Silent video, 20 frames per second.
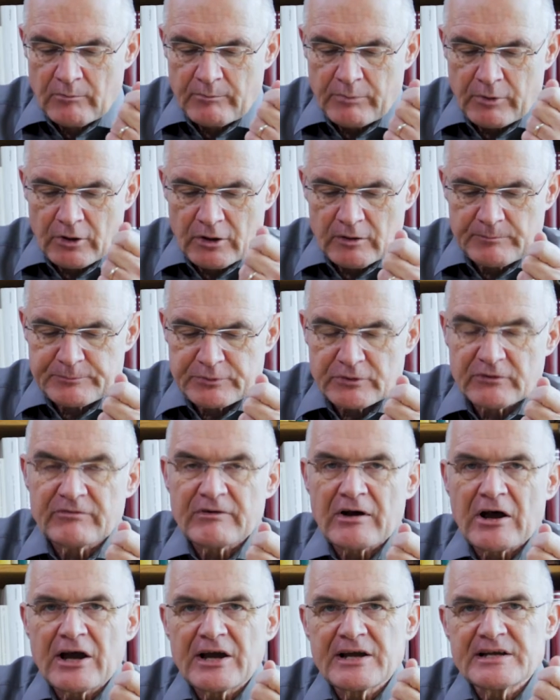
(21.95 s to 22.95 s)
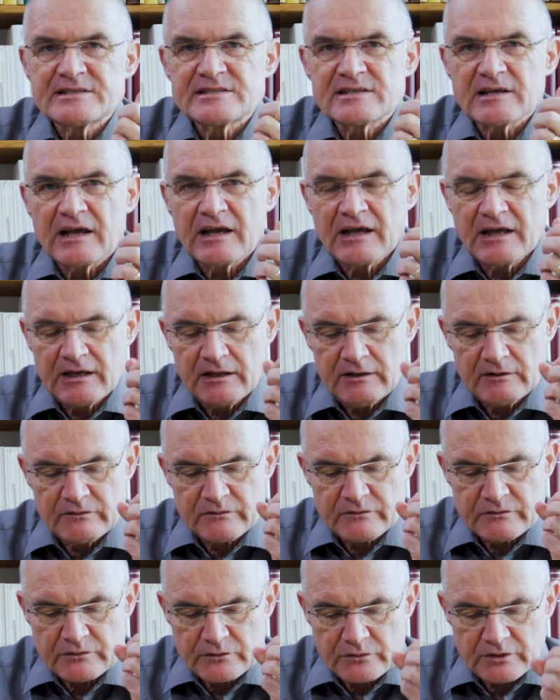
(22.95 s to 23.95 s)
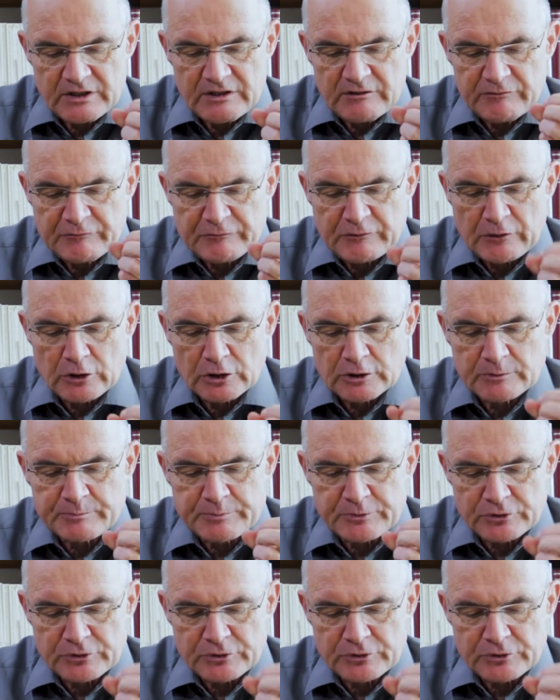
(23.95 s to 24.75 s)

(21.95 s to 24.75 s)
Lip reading: Paul provides a threefold